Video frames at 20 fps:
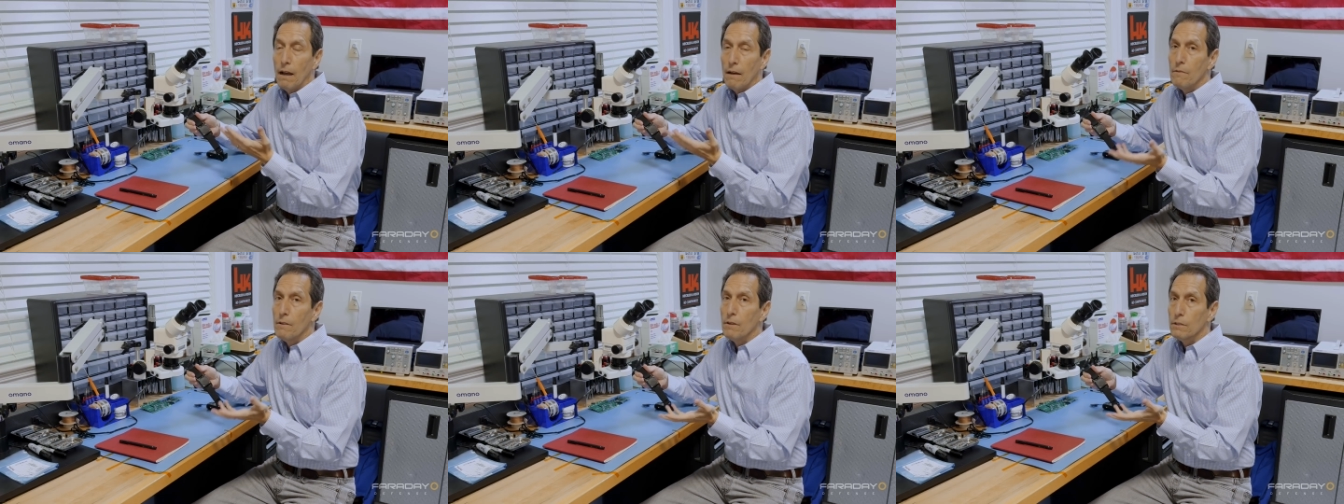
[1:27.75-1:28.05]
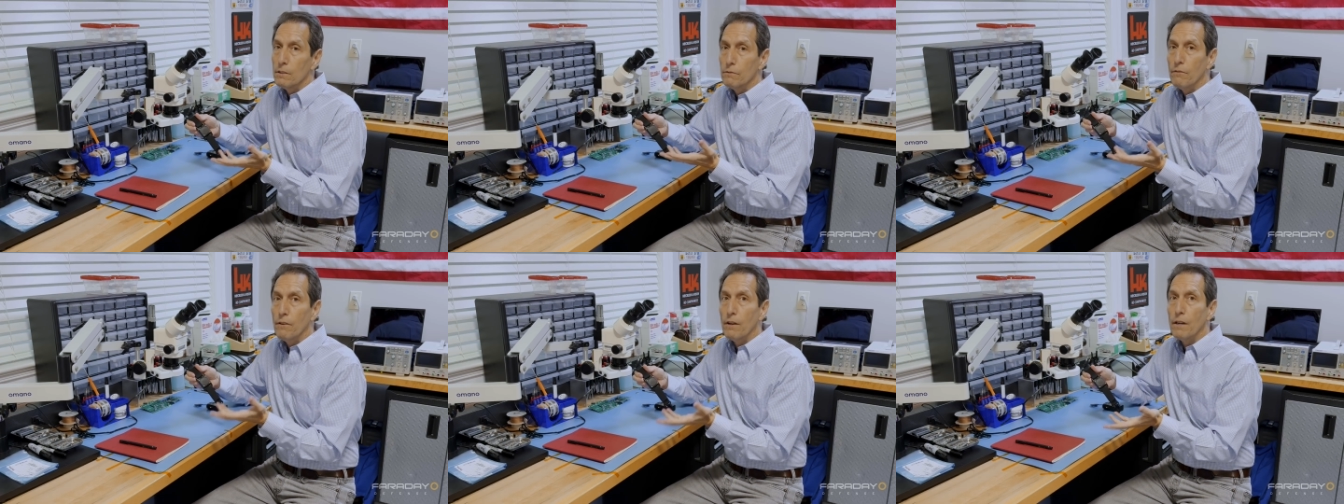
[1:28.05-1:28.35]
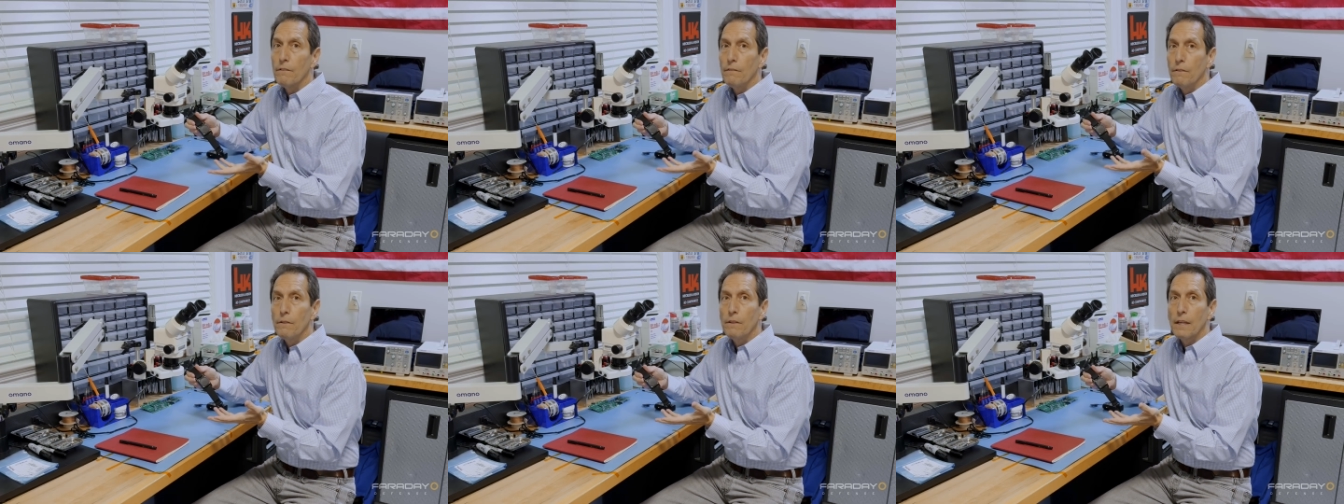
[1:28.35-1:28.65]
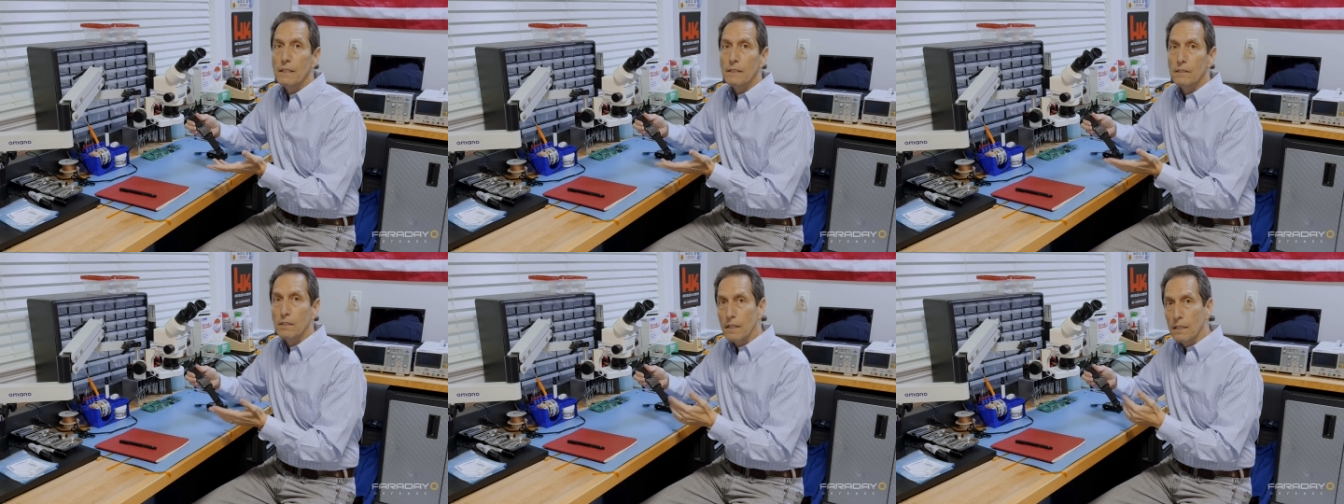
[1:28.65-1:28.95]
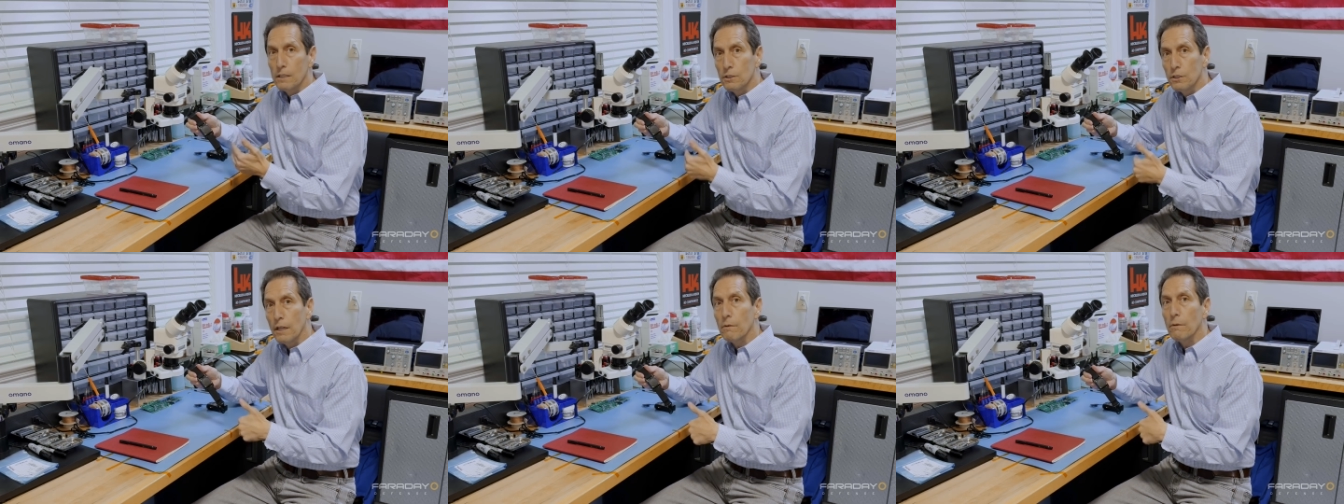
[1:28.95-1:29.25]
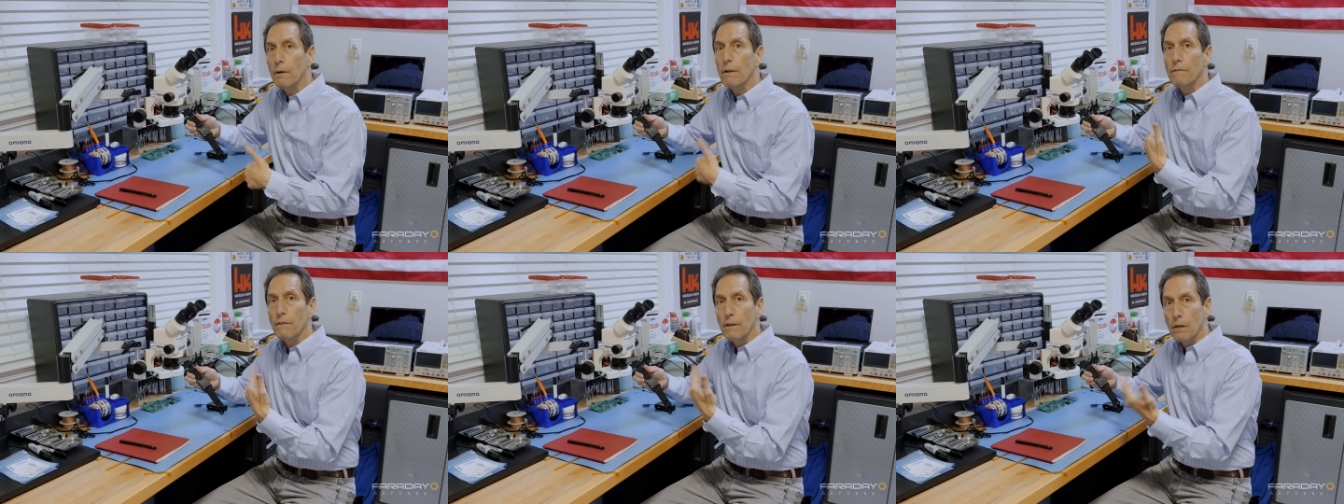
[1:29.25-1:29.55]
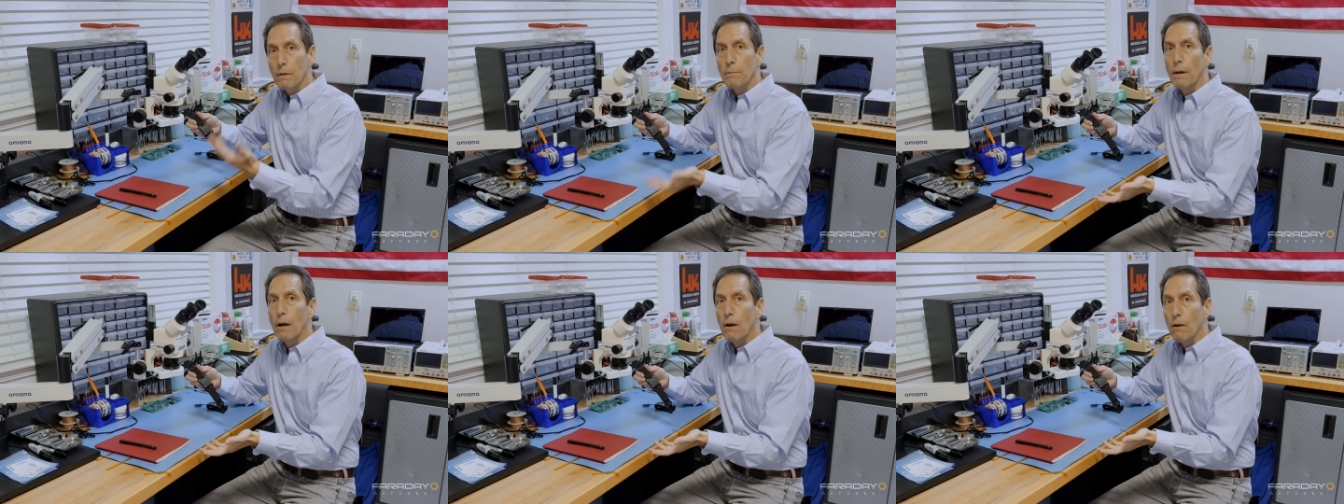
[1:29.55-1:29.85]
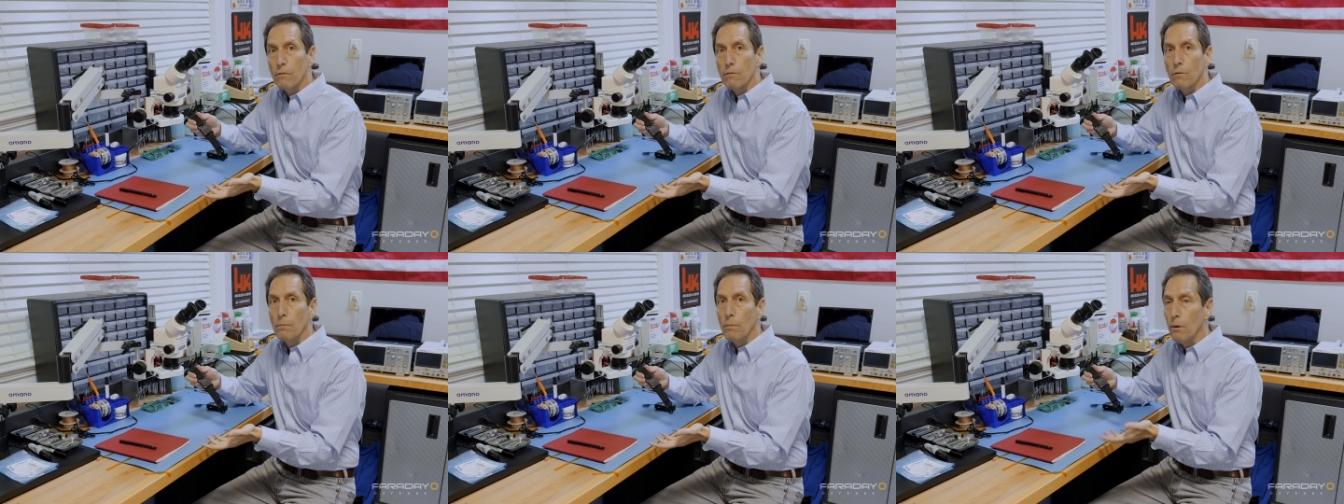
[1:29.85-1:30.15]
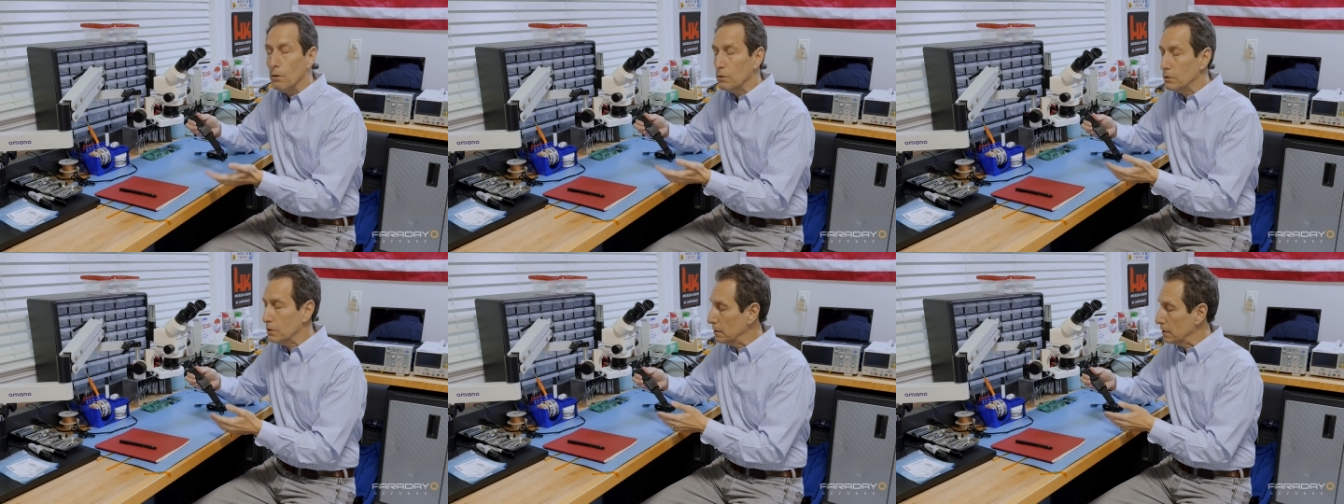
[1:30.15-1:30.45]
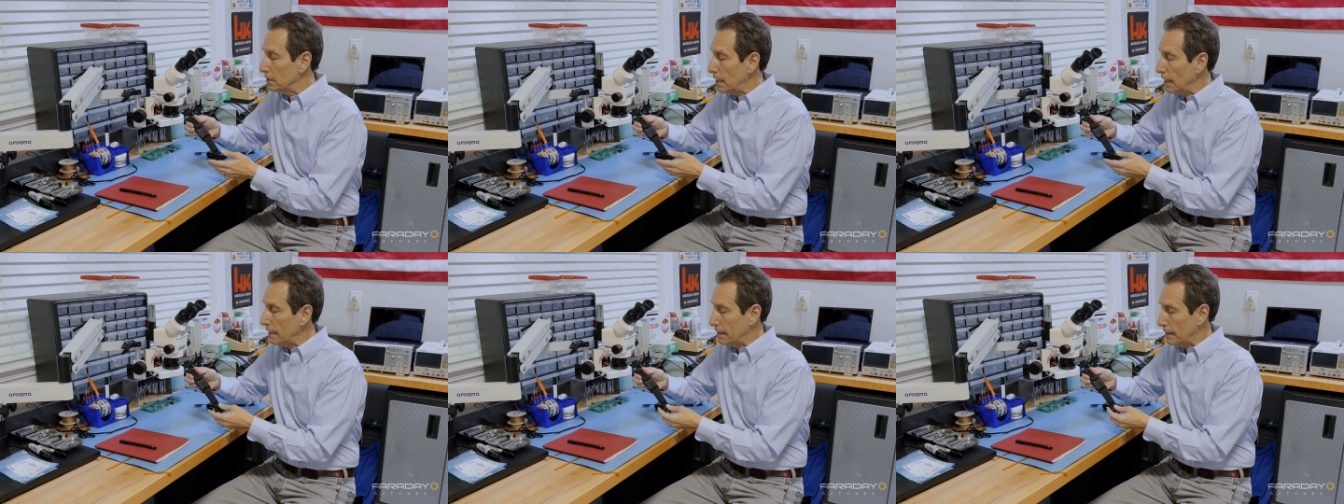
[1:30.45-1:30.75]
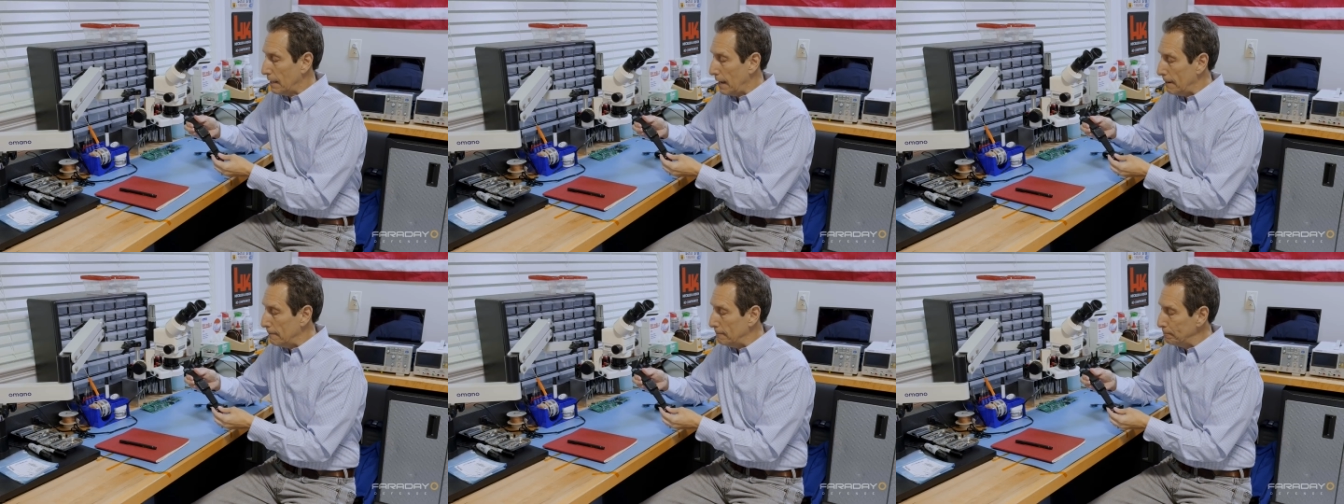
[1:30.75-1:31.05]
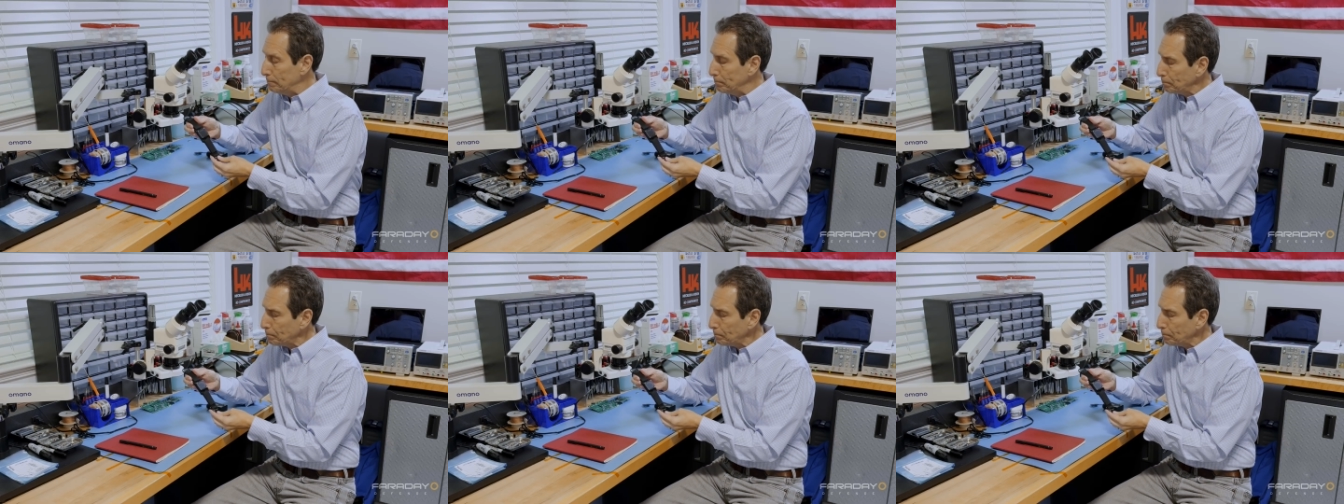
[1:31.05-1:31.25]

there's very few things that can generate very powerful pulses like that.